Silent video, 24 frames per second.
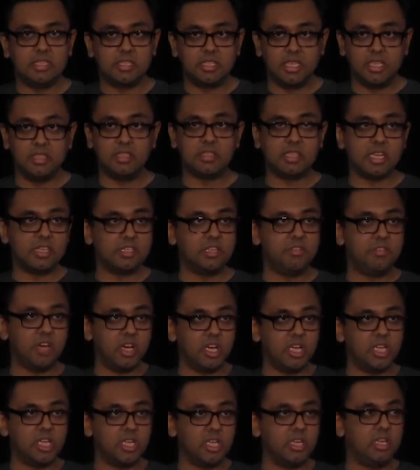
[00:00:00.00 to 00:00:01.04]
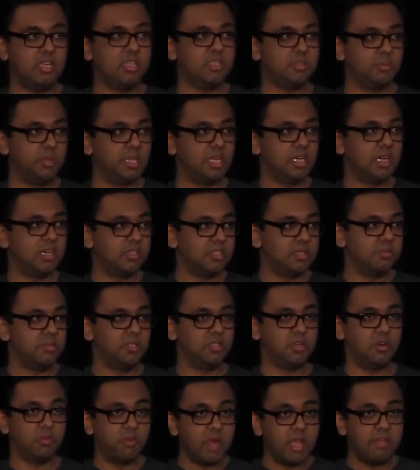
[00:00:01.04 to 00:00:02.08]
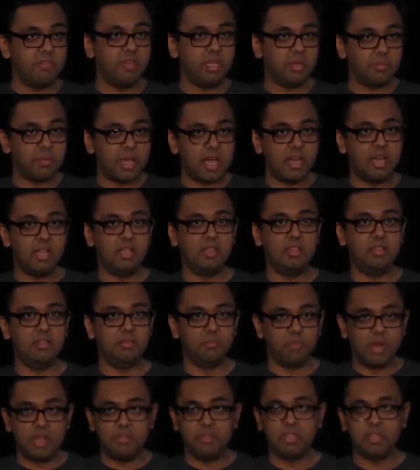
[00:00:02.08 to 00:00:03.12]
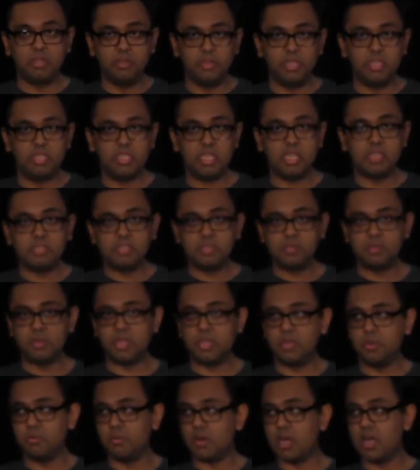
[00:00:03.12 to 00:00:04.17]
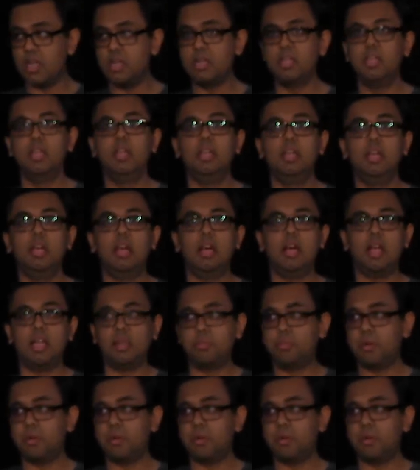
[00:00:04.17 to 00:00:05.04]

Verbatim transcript: the signal is actually very clear. It's when customers are raving about it. Raving lunatics is what you want. I could